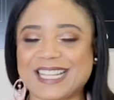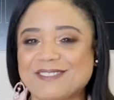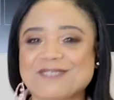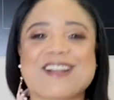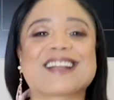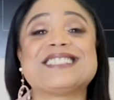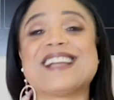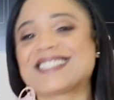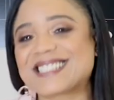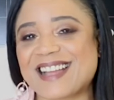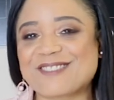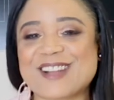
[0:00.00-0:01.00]
Cleveland rocks,
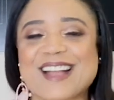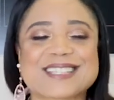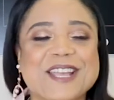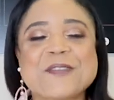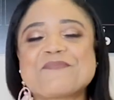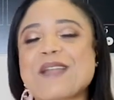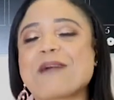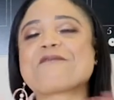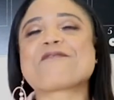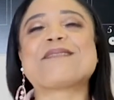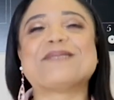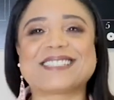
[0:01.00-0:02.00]
Youngstown rocks.
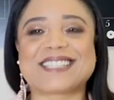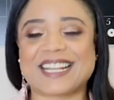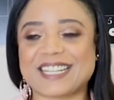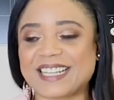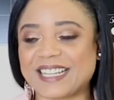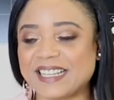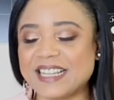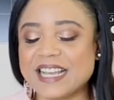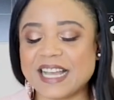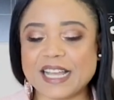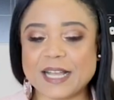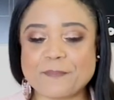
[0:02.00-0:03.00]
I'm from this area.
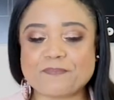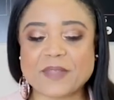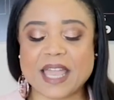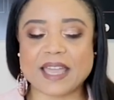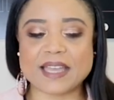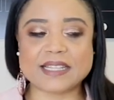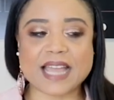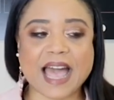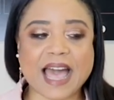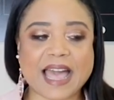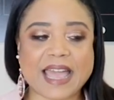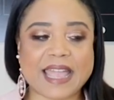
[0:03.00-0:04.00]
And
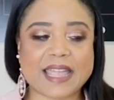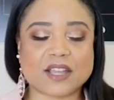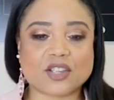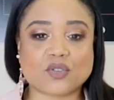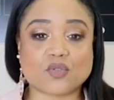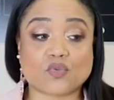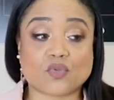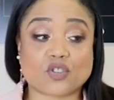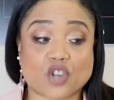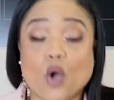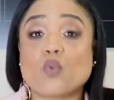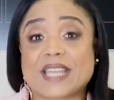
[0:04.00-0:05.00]
I
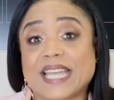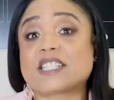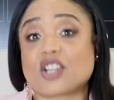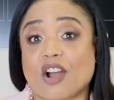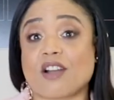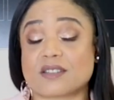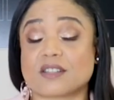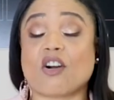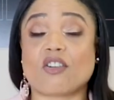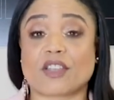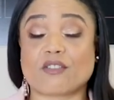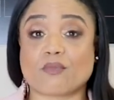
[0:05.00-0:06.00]
don't get to garden
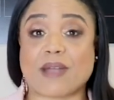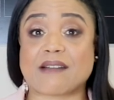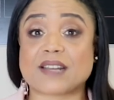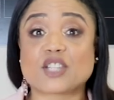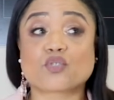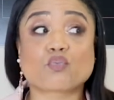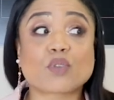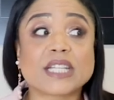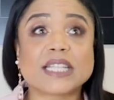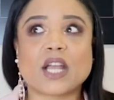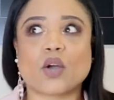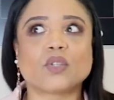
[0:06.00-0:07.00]
all year round. It's
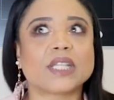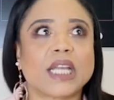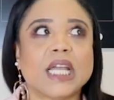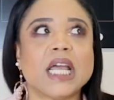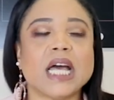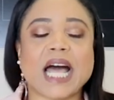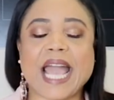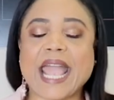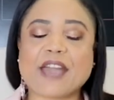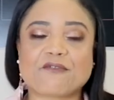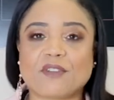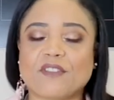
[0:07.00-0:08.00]
really only a
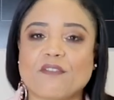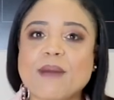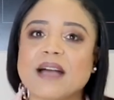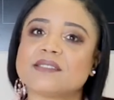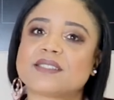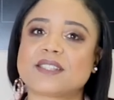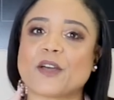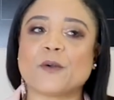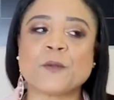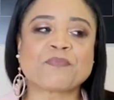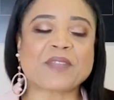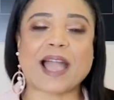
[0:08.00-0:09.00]
handful of months.
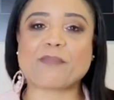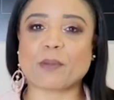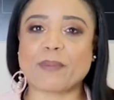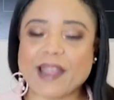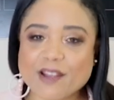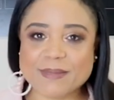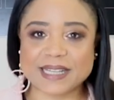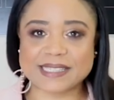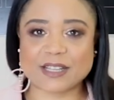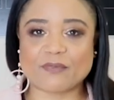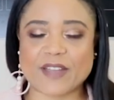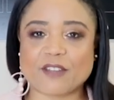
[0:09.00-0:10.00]
So I prepare
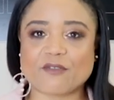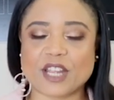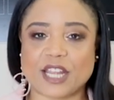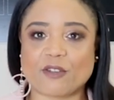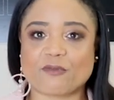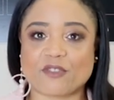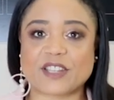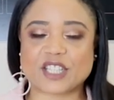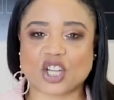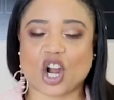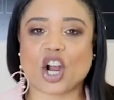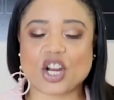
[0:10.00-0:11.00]
myself every year for
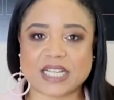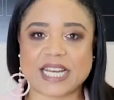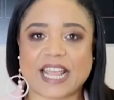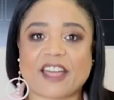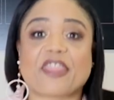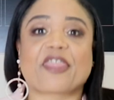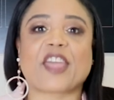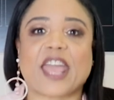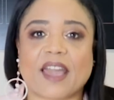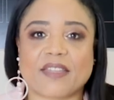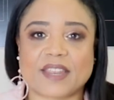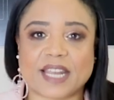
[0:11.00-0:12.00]
this gardening
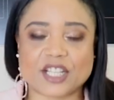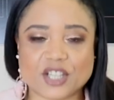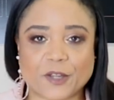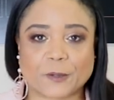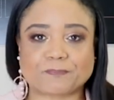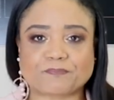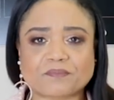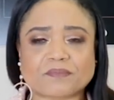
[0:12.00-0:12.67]
thing that I do.